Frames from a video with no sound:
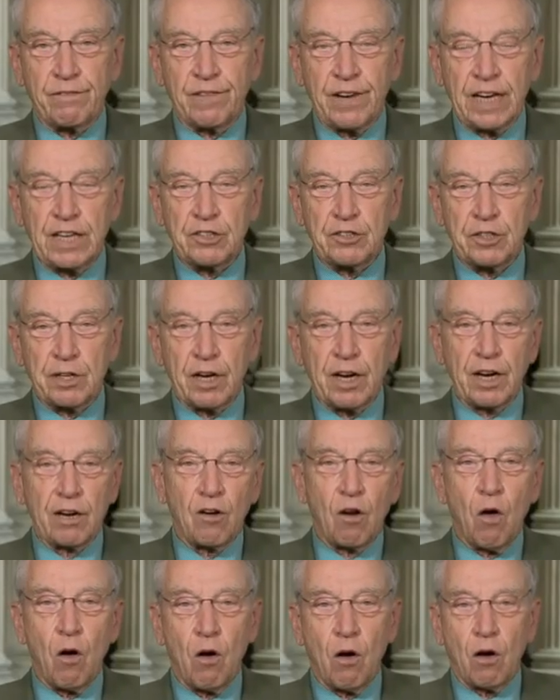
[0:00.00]
inflation
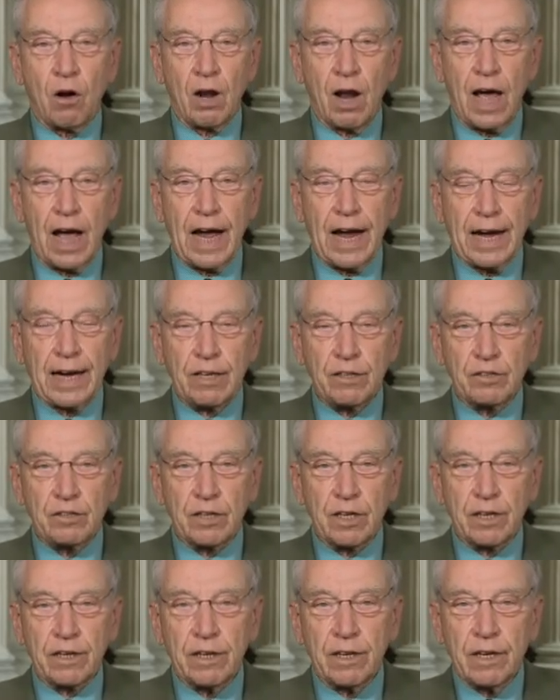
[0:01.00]
and long
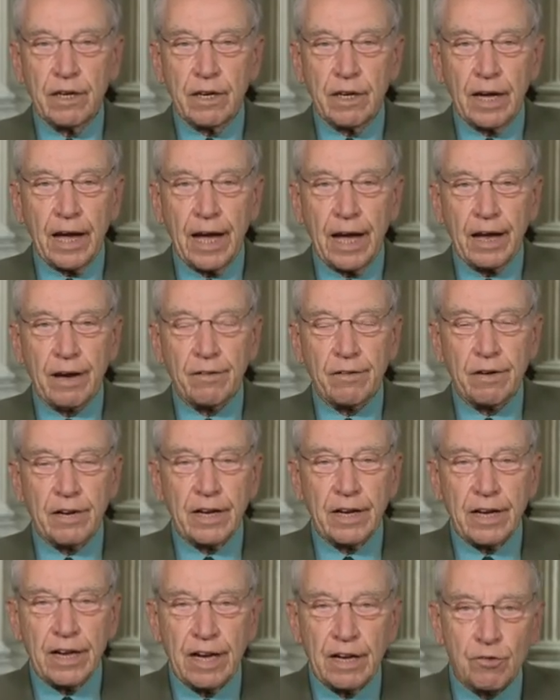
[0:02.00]
lines and
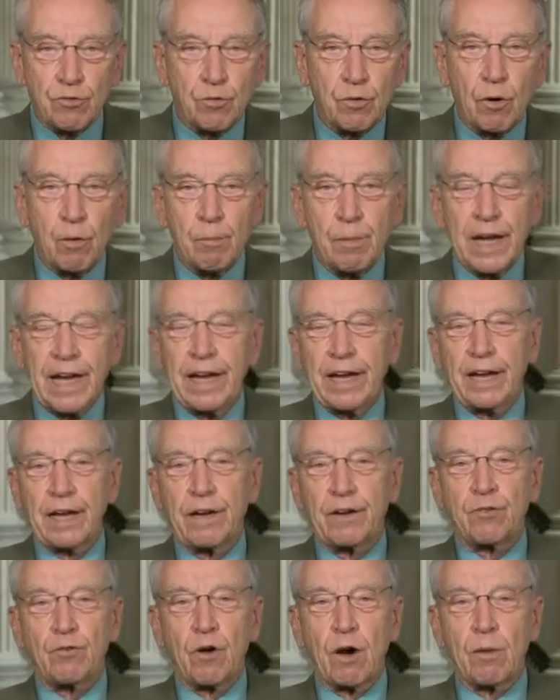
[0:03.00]
Israel being
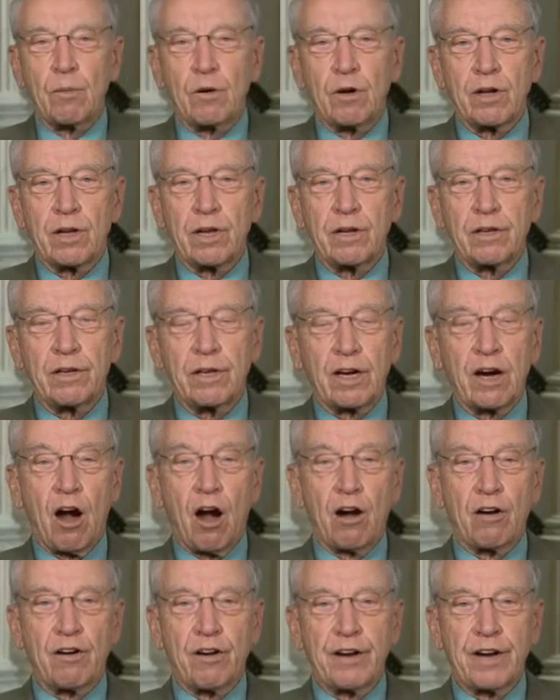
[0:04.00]
in trouble in the
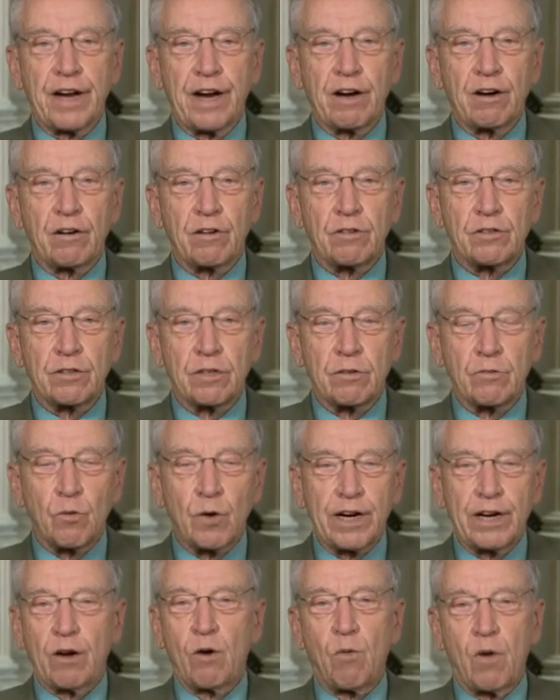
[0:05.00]
Carter years. And
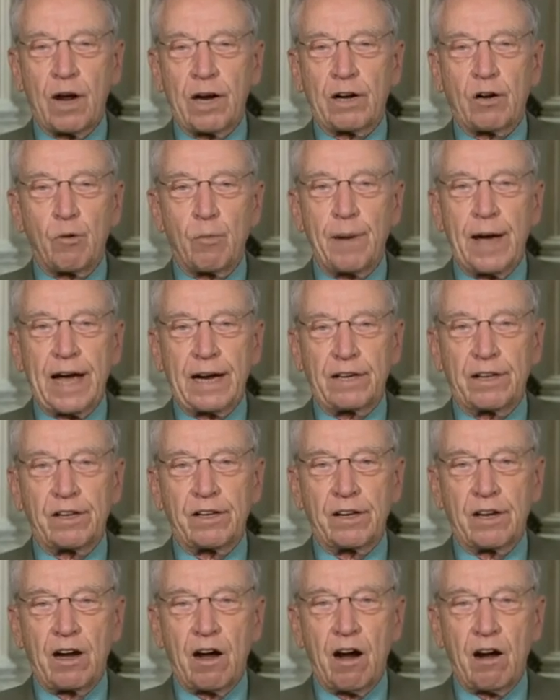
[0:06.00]
we don't want to go back to
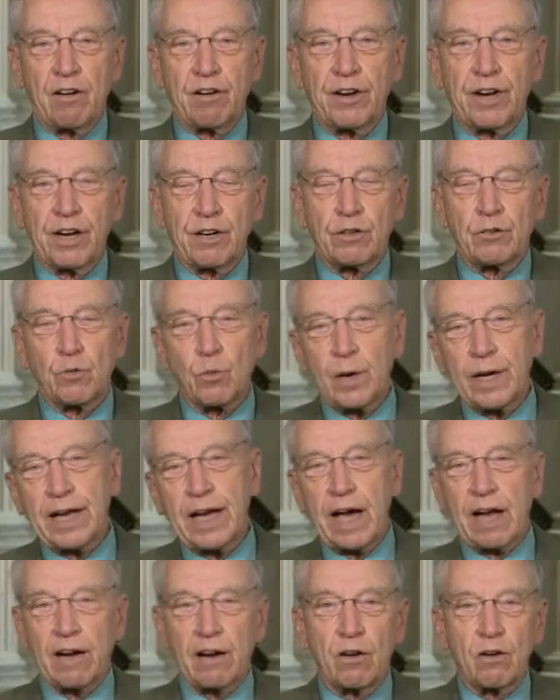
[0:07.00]
the Carter years. We
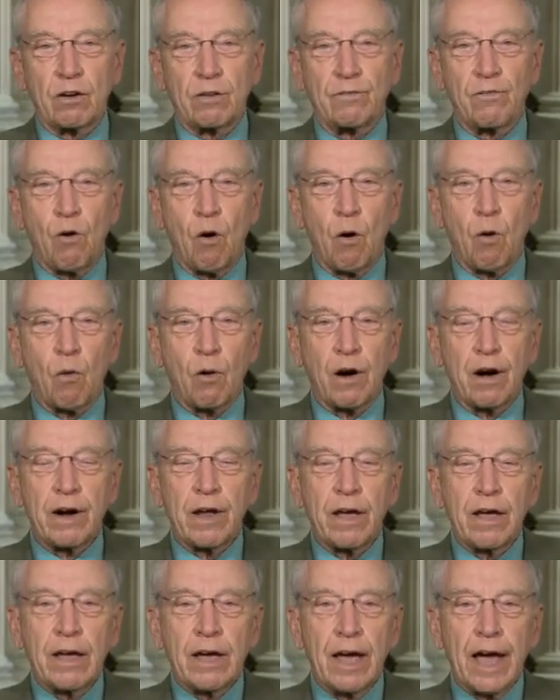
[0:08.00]
got to look forward.
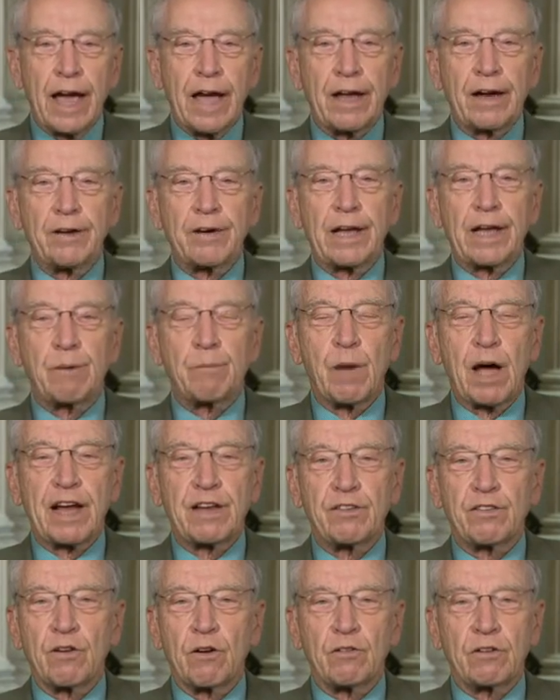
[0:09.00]
And in
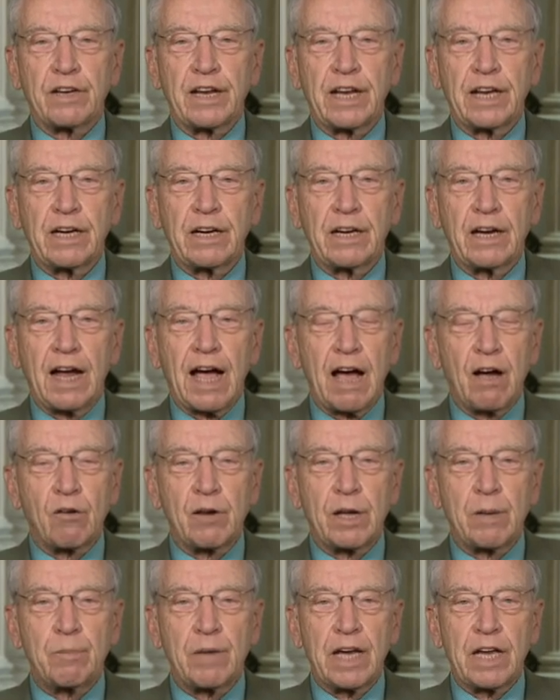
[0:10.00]
my 13
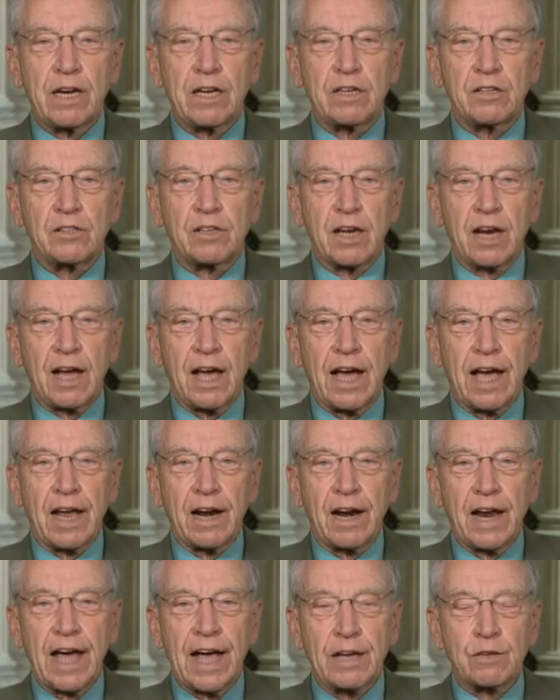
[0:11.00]
county meetings that I
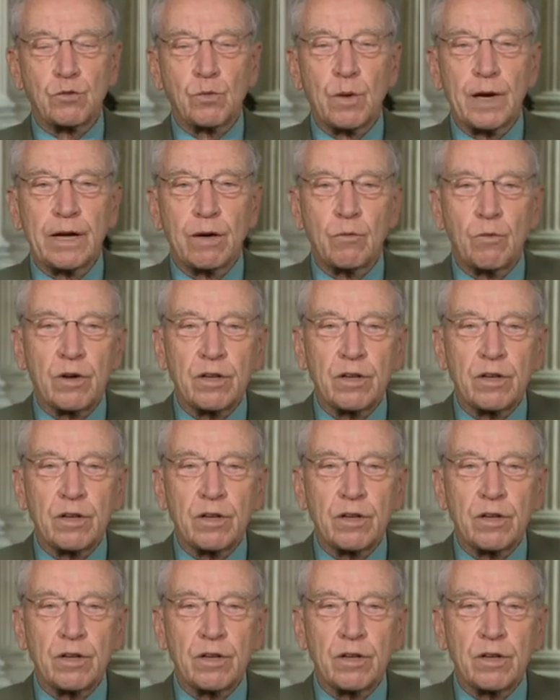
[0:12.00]
had last week